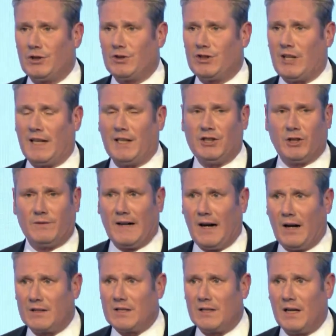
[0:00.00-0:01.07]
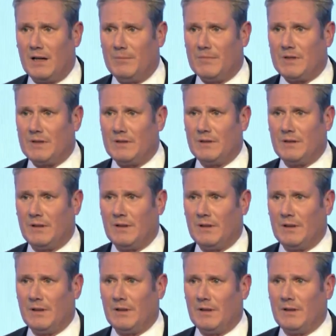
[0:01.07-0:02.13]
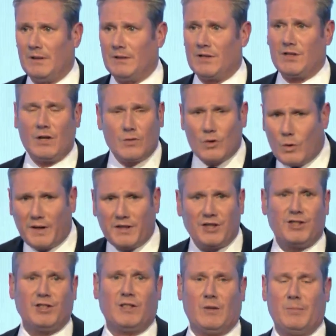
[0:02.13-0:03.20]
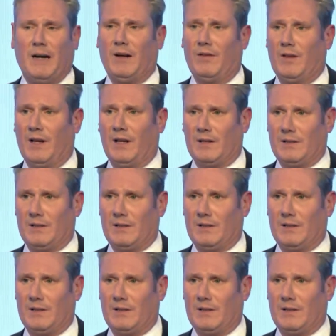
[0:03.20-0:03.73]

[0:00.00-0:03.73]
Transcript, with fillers: challenge of our times. There's no question about that.